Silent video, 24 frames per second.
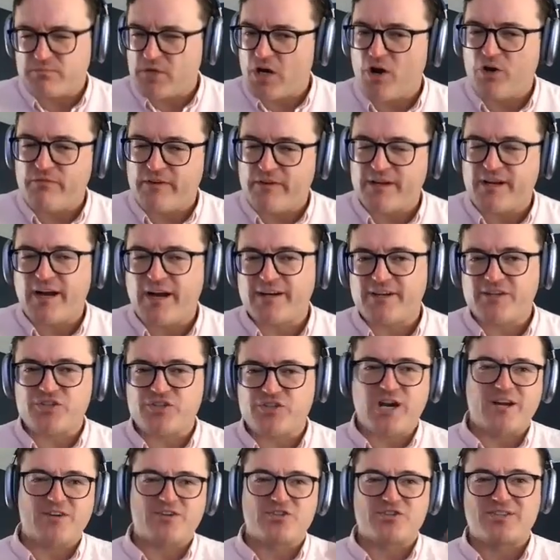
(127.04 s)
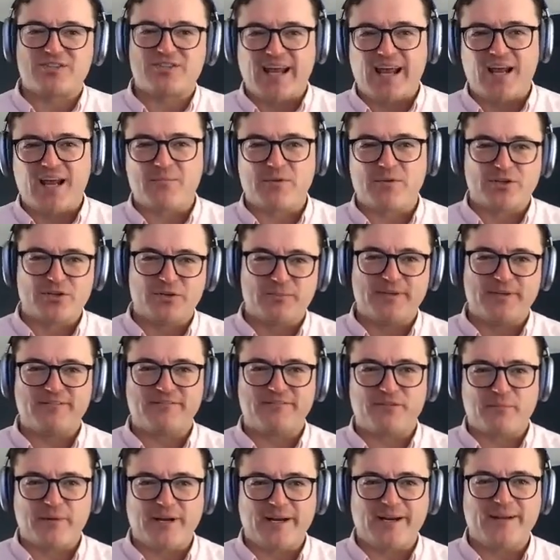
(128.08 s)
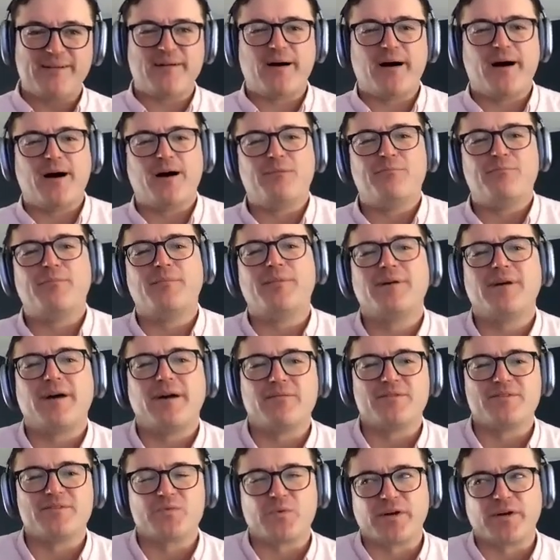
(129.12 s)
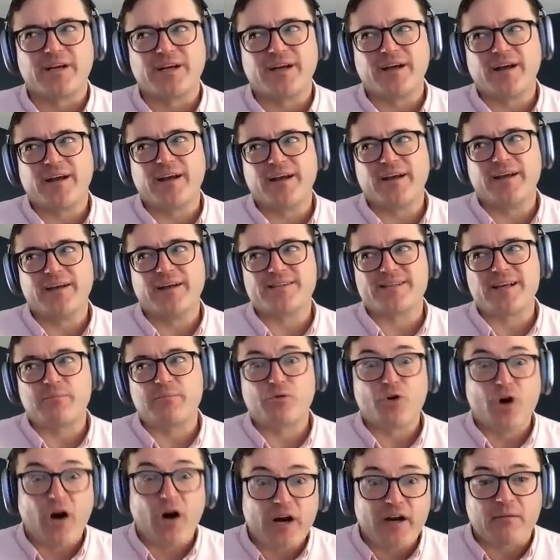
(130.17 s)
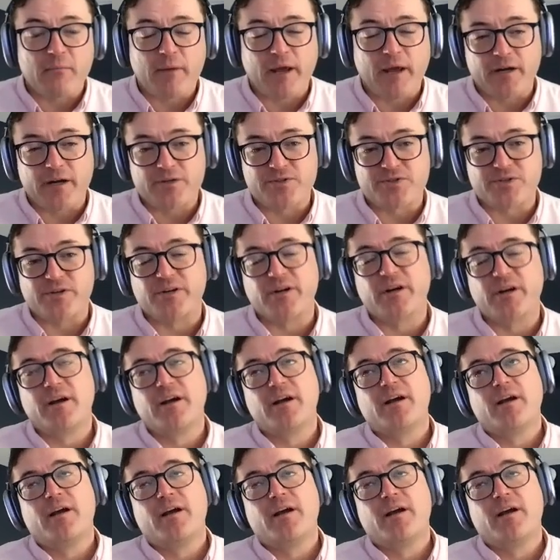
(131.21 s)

COVID kind of changed the game a little bit for me. I was working as a product manager,